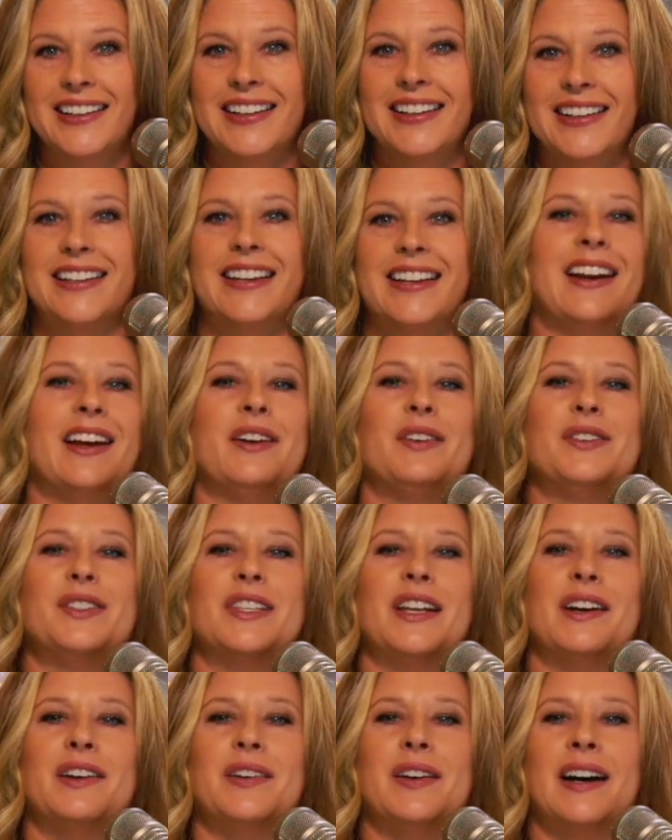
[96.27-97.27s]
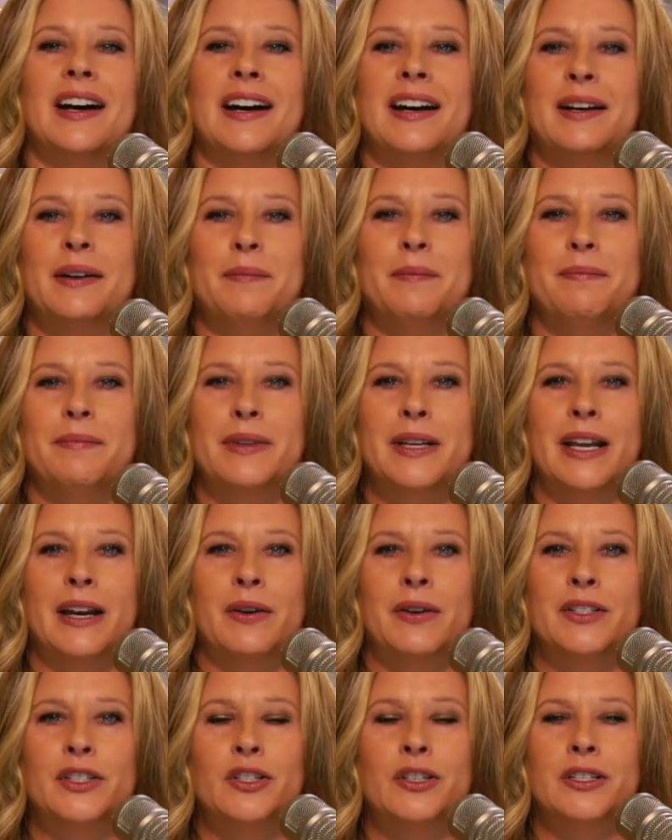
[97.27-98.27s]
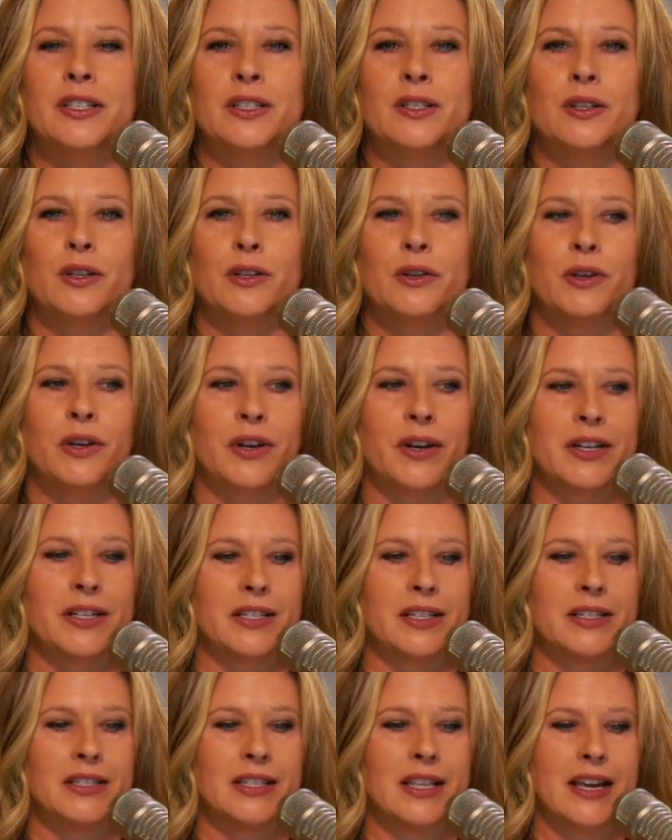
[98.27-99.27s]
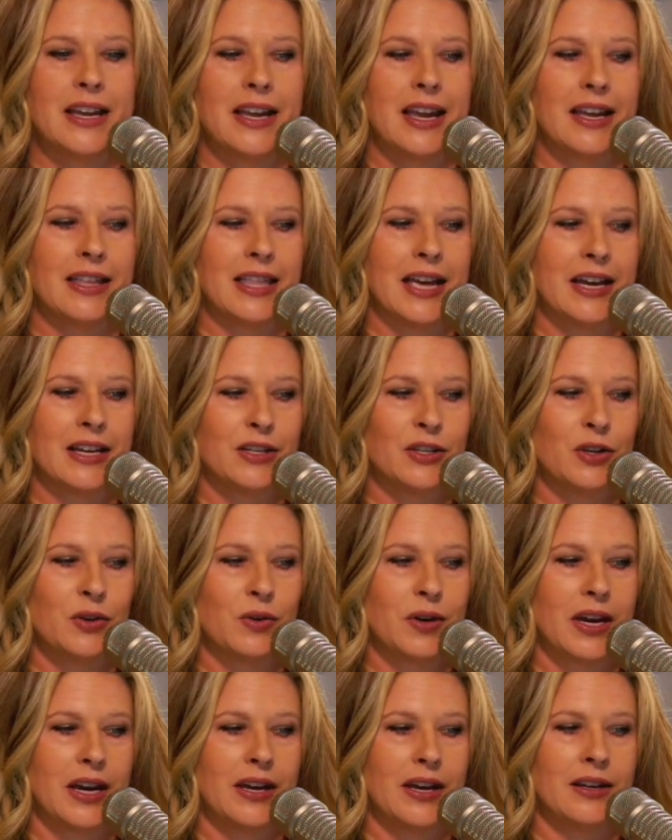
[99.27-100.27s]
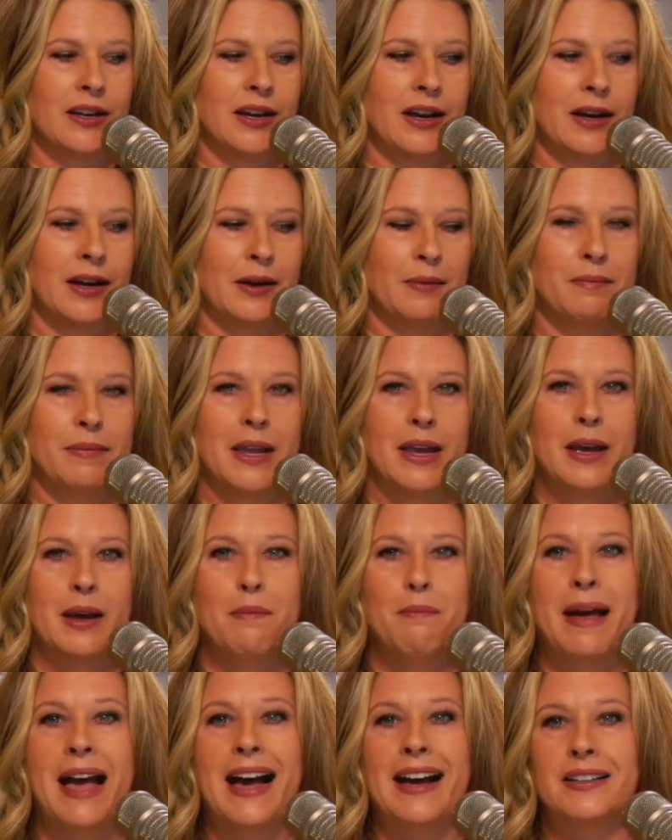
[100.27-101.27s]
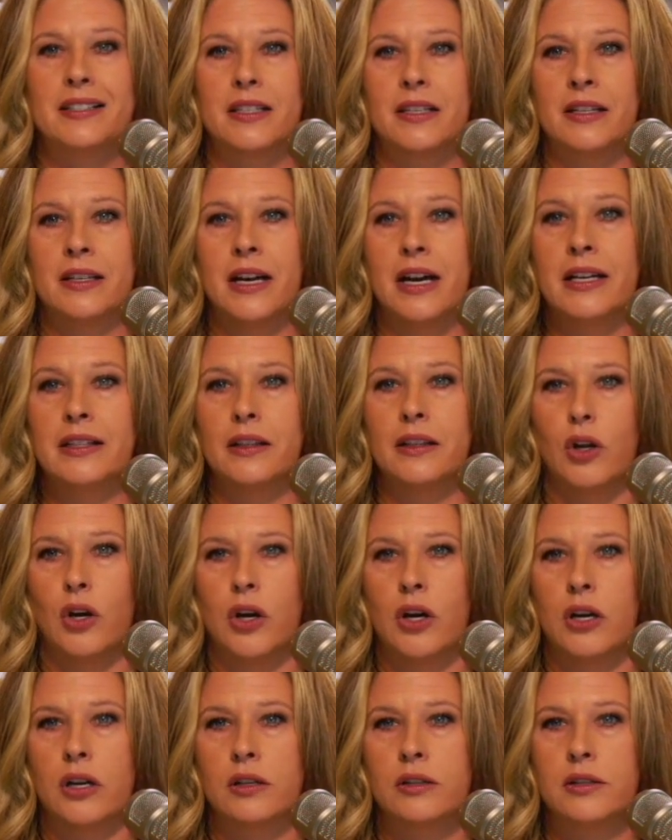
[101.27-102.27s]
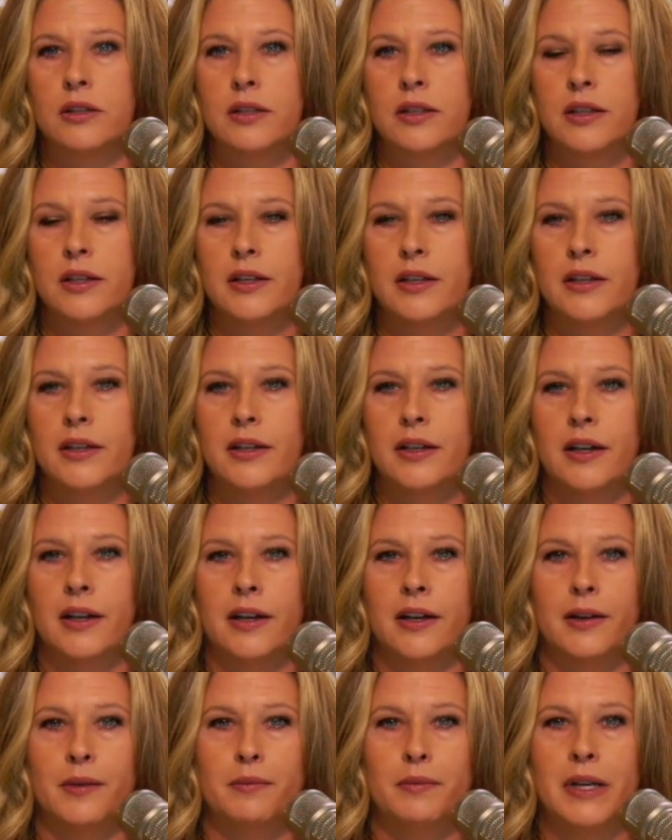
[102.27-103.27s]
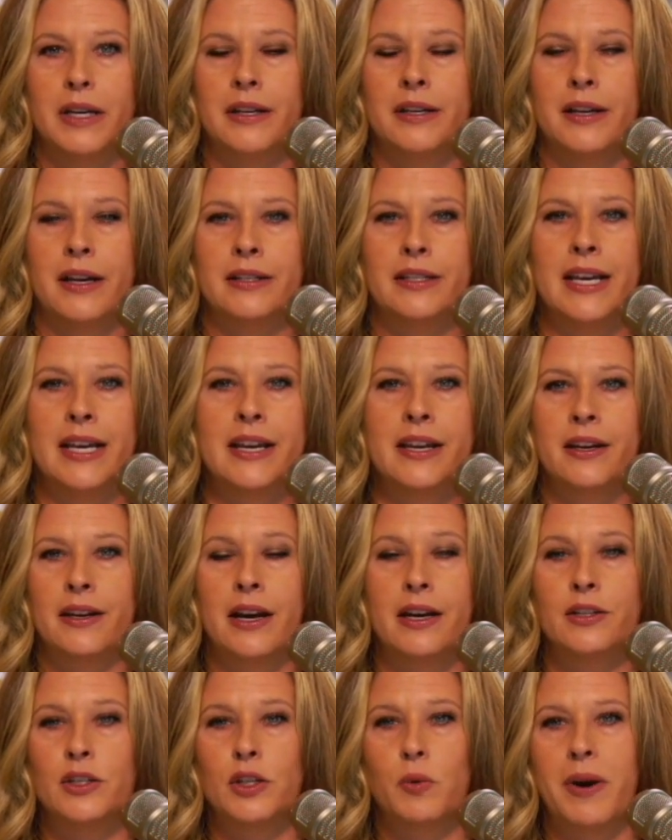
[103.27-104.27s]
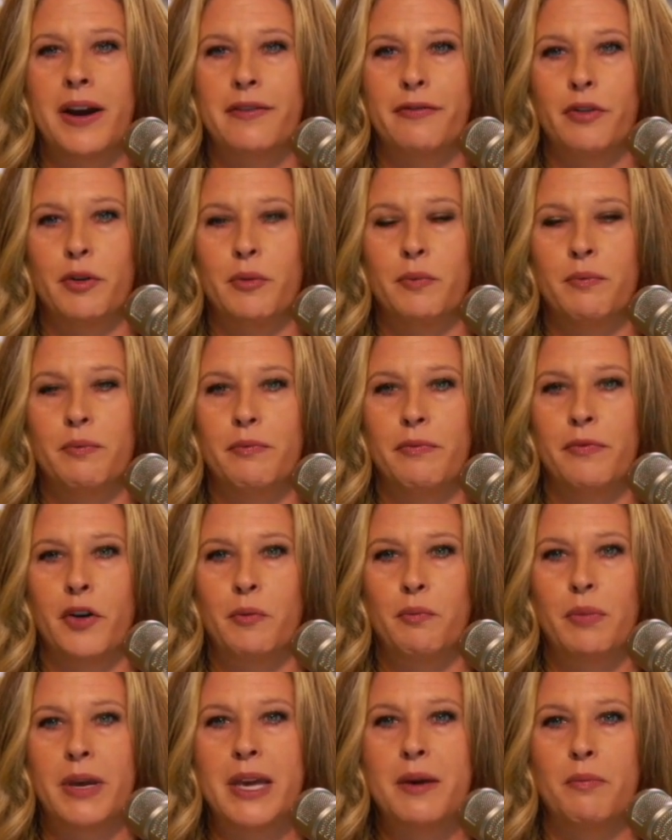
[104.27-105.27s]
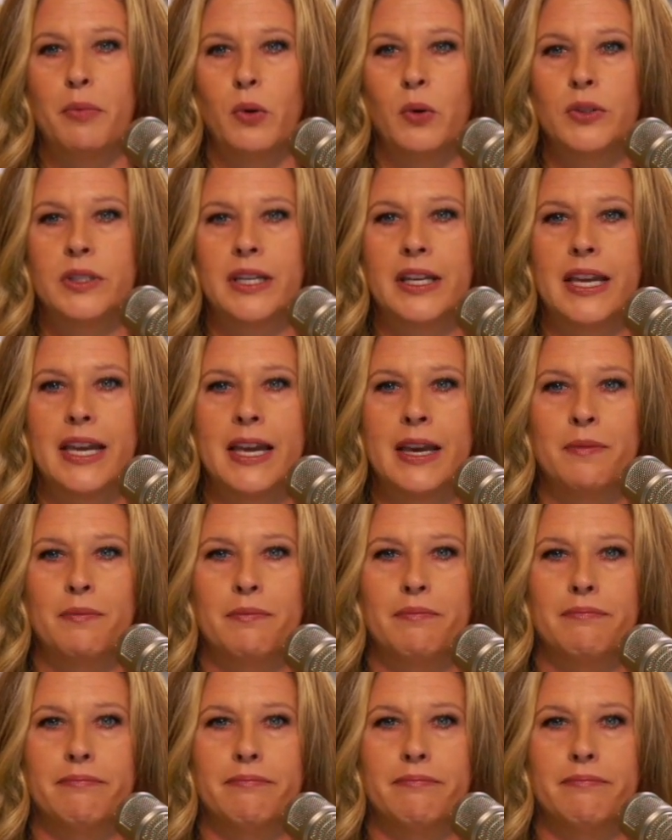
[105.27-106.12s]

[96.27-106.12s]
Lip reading: You know, so, you know, it's just as ludicrous as thinking that you can pass gun laws and take guns away from people to